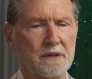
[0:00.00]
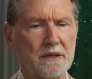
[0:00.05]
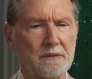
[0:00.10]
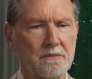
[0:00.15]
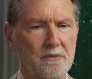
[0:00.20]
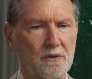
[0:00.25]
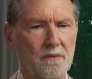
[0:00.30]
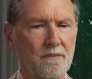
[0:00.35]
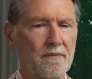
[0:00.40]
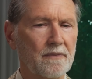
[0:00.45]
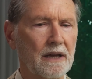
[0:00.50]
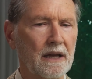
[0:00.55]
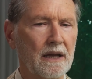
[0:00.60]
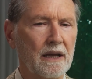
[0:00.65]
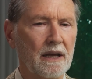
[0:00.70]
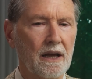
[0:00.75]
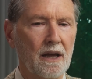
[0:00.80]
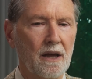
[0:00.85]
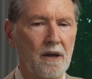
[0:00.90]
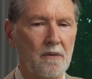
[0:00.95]
of people.
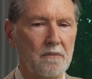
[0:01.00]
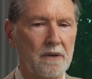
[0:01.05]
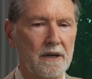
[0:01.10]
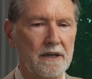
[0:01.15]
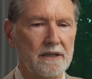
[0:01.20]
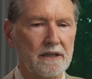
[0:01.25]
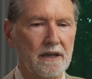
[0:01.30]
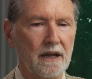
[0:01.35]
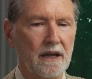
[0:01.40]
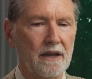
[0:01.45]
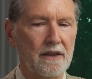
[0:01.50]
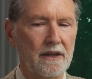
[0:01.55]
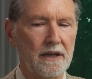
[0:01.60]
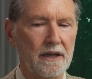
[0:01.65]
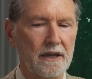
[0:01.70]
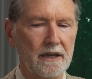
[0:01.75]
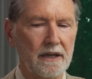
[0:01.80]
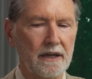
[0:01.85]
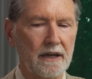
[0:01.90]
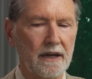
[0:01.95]
But
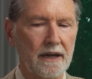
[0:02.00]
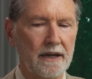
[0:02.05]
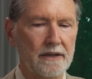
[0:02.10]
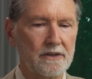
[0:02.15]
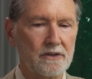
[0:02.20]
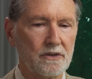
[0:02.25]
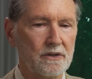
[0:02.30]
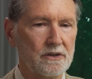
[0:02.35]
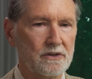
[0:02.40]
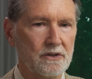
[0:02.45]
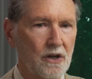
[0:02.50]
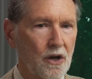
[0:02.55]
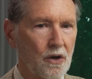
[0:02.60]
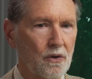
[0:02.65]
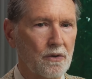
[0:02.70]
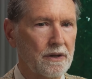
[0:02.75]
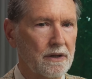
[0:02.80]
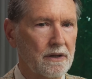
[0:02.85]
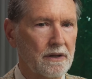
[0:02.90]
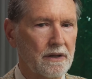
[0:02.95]
the answer is
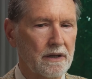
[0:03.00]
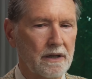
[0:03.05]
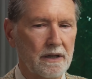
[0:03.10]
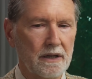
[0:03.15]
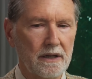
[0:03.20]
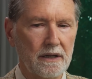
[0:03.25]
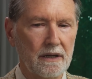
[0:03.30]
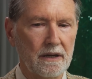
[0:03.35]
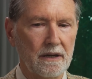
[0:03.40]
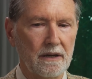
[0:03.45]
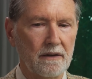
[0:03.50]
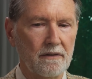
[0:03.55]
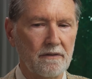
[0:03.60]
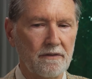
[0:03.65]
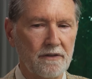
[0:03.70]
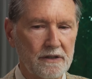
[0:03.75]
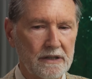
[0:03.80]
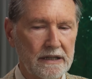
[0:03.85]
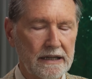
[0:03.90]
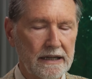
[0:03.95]
no. The
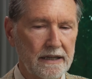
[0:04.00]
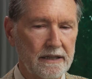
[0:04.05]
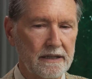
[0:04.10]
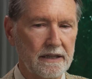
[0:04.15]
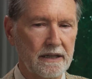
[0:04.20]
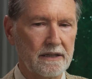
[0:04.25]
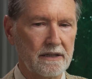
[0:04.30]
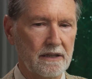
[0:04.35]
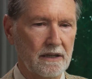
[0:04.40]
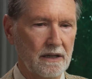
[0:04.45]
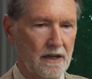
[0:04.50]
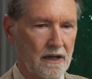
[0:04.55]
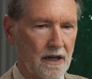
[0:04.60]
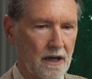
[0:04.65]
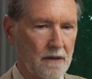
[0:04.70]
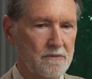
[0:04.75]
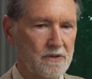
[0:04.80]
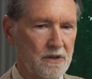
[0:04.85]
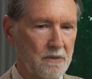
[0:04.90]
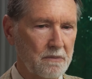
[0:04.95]
fatigue that
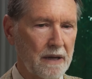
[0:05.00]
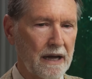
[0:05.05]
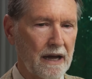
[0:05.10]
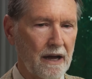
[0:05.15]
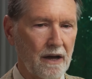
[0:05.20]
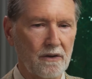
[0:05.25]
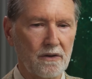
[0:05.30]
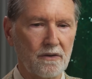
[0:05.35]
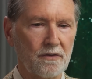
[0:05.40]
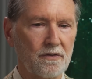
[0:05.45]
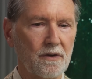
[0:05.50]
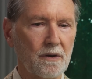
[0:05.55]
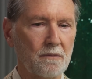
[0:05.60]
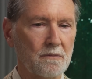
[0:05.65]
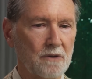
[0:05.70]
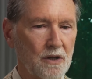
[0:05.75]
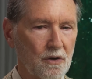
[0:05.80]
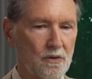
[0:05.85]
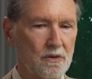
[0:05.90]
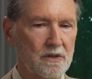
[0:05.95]
comes about
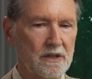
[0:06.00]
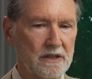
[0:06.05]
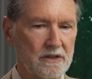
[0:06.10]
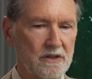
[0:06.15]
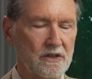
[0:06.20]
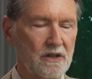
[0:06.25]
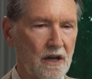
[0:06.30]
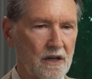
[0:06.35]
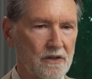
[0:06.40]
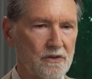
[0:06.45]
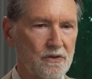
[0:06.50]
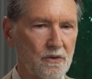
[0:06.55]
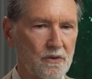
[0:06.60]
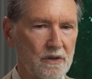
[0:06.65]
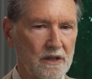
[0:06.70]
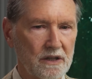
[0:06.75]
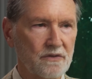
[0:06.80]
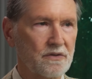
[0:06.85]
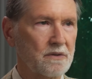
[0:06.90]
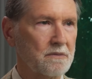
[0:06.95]
from low
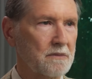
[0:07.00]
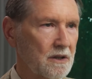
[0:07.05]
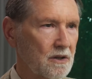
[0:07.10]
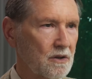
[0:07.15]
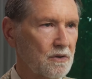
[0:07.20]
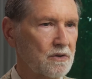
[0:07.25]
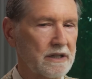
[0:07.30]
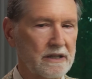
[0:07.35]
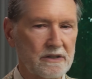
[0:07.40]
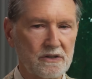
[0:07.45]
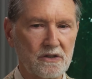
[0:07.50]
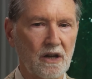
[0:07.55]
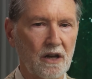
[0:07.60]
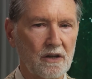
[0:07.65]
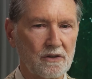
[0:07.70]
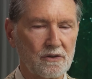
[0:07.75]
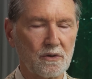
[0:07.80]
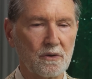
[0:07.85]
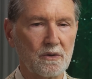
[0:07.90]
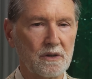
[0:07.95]
testosterone is from the low
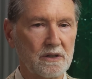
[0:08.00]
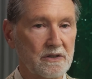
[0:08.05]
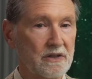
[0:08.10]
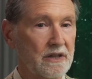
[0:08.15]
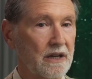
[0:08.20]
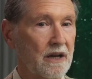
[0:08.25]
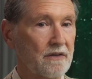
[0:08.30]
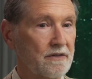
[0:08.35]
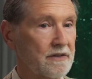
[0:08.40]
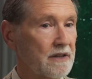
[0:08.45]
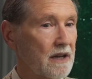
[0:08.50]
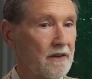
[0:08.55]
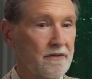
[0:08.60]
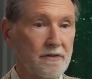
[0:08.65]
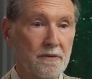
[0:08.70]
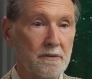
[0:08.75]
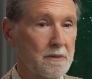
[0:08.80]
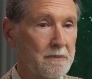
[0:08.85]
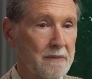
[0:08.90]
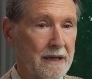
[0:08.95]
testosterone itself, not
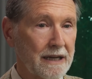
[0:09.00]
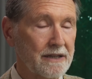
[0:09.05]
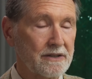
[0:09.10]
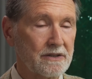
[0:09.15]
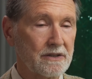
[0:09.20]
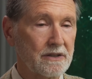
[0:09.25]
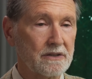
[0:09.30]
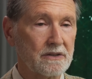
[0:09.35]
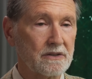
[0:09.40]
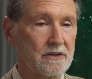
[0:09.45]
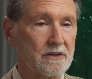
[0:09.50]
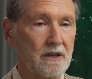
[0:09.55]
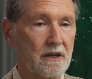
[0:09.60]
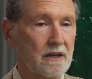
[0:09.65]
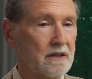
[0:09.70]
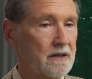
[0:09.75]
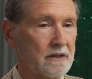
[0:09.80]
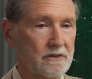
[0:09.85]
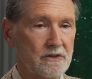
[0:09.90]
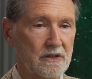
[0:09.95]
from the medicines.
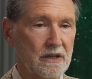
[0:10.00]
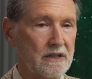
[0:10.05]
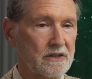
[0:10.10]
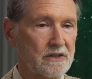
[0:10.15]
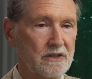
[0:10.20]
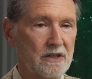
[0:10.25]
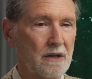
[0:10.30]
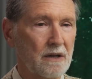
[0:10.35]
There's not